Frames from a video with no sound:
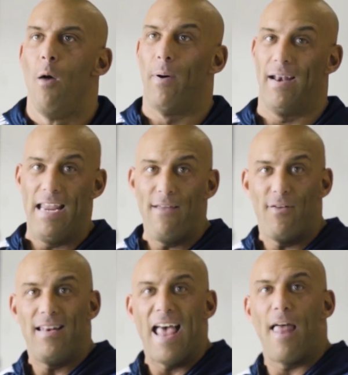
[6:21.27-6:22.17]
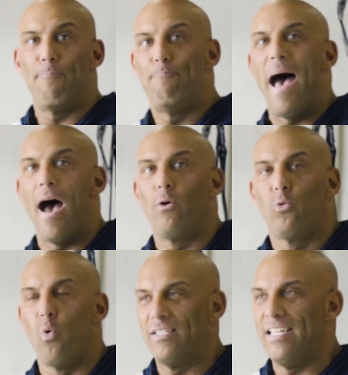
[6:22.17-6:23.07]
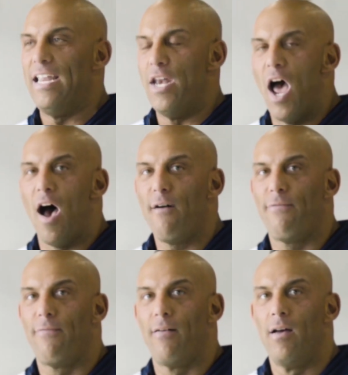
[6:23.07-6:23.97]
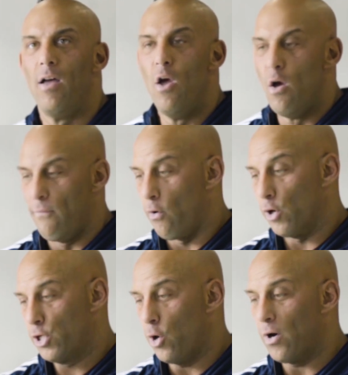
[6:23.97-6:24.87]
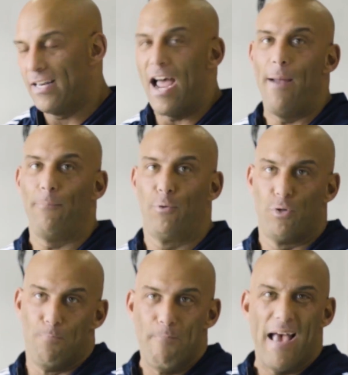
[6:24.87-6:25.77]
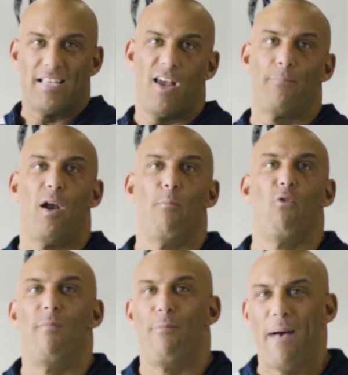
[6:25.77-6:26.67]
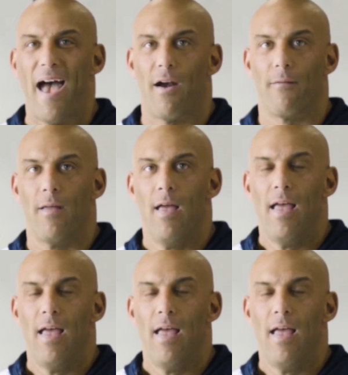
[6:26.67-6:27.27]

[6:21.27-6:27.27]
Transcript: But even that bout was enough for a short time to mess up their movement pattern.